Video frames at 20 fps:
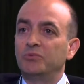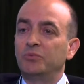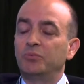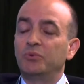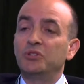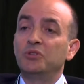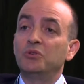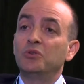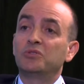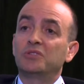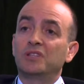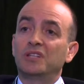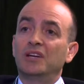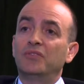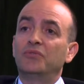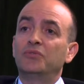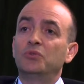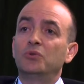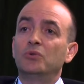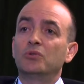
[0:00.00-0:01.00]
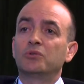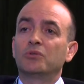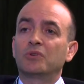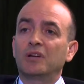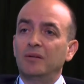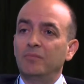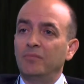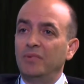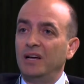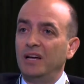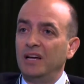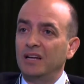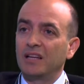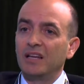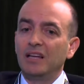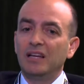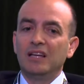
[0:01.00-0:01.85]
produce enough fuel to come back?